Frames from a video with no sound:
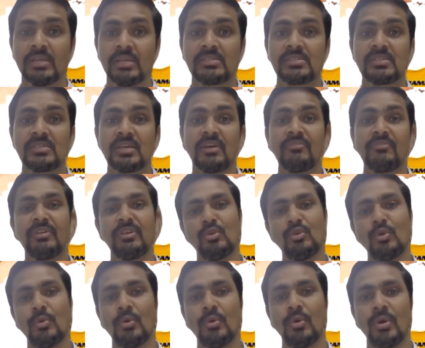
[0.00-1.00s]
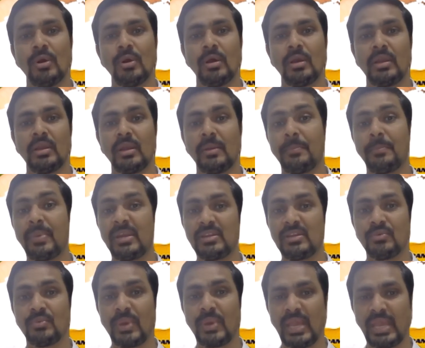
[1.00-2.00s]
serving you in a
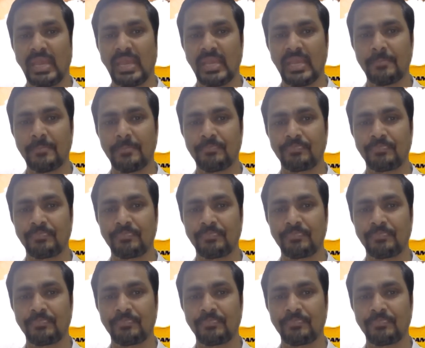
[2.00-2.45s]
better way.